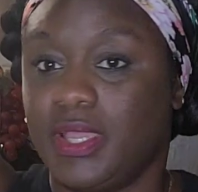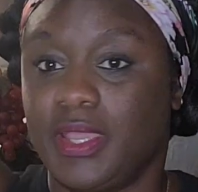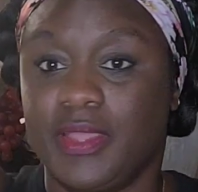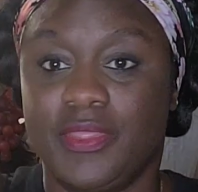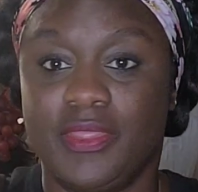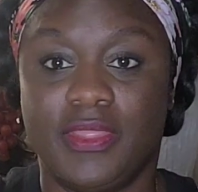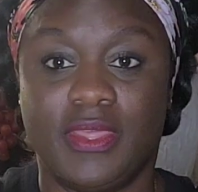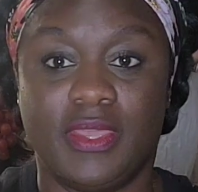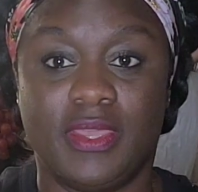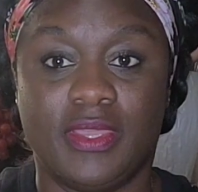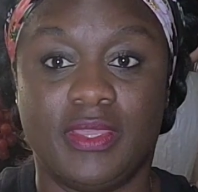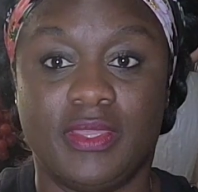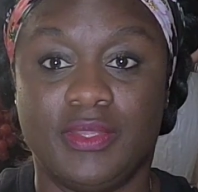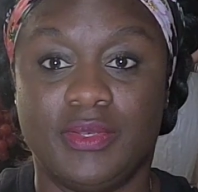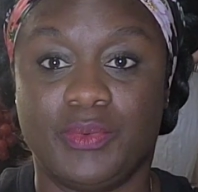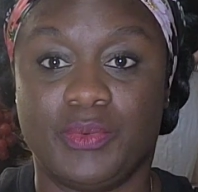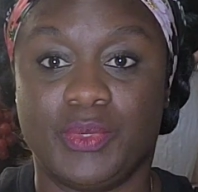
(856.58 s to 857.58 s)
and
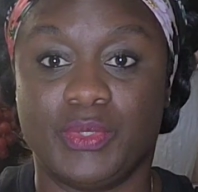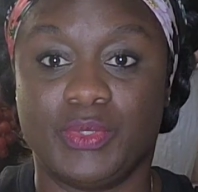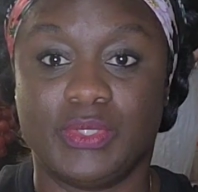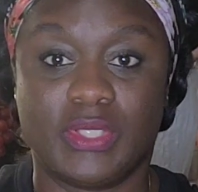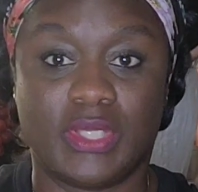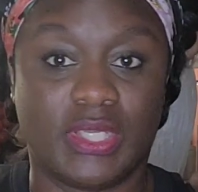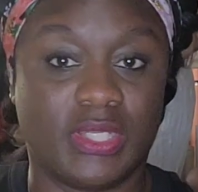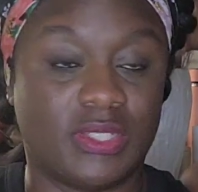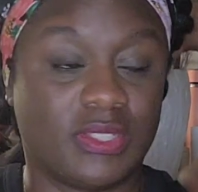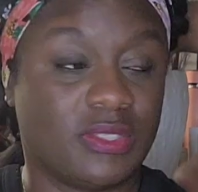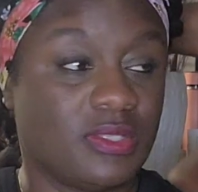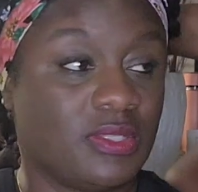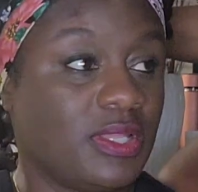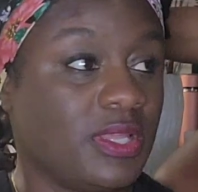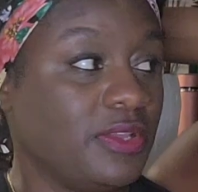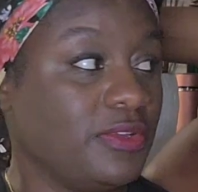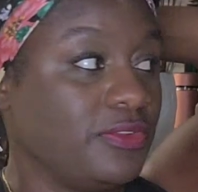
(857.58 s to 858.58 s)
then rotate to
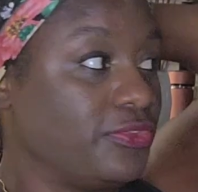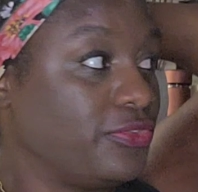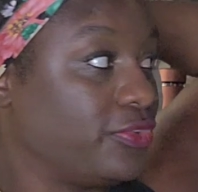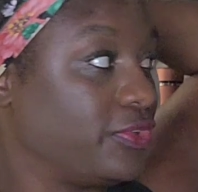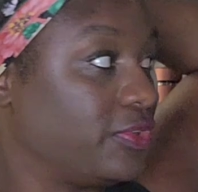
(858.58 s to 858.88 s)
the left.